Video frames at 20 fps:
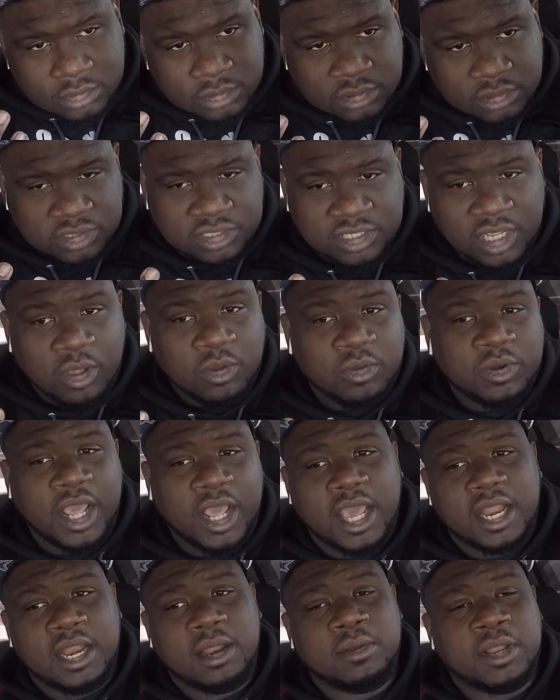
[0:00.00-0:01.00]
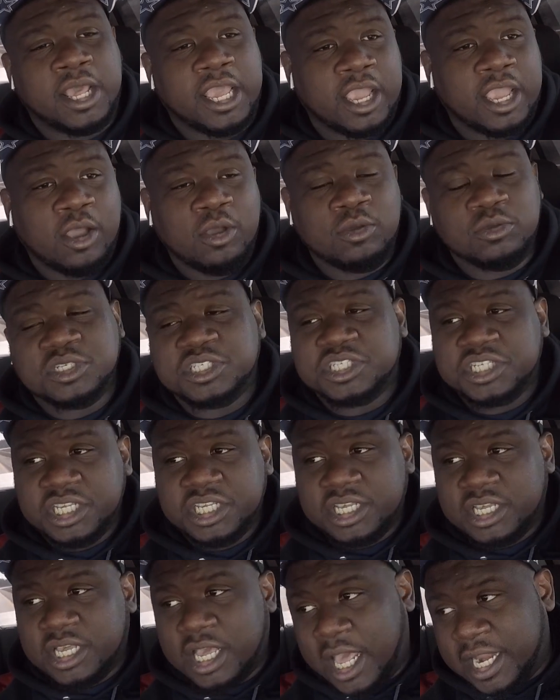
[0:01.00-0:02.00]
zoned out. I'm like, oh
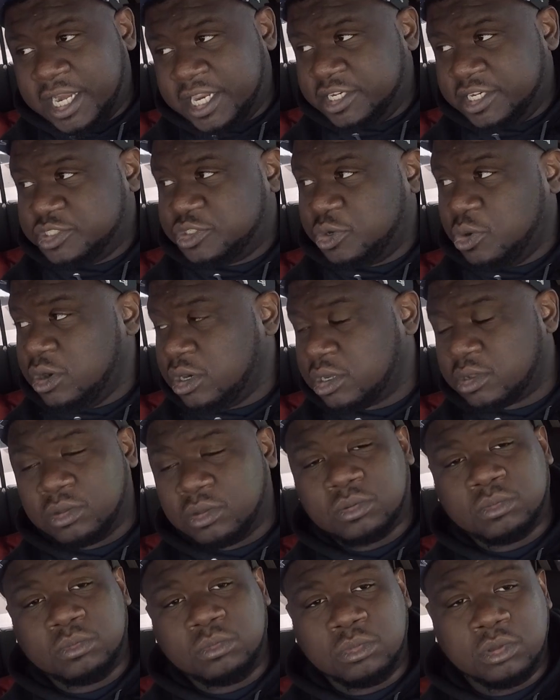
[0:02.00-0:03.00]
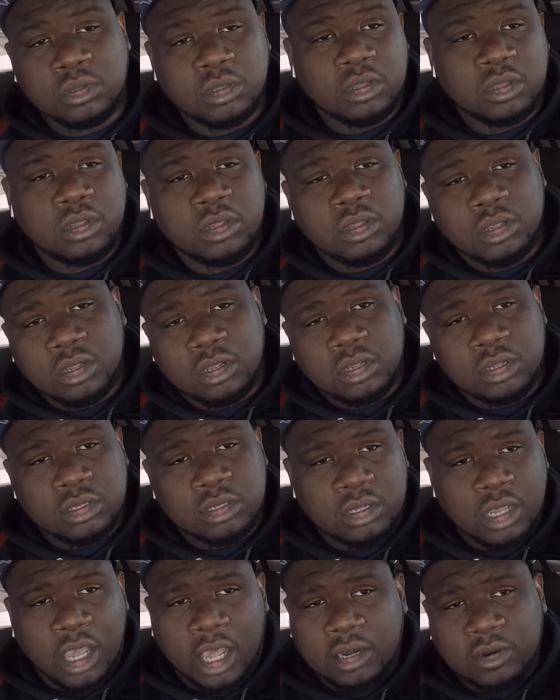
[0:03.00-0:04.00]
shit, I didn't torque
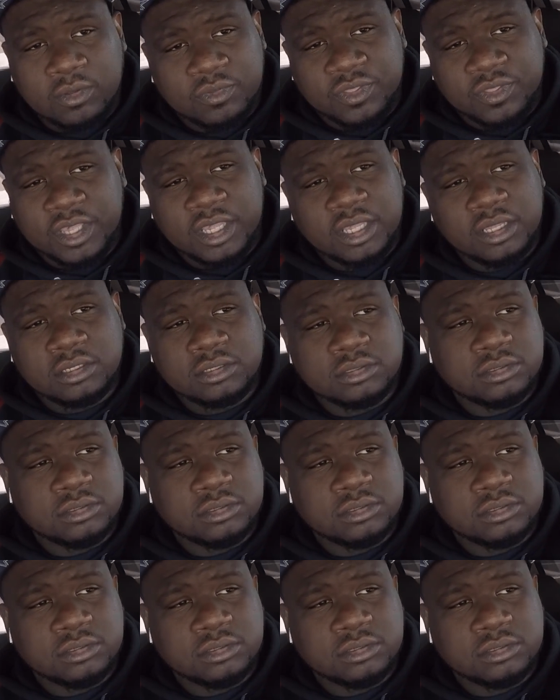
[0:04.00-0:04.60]
them. I don't think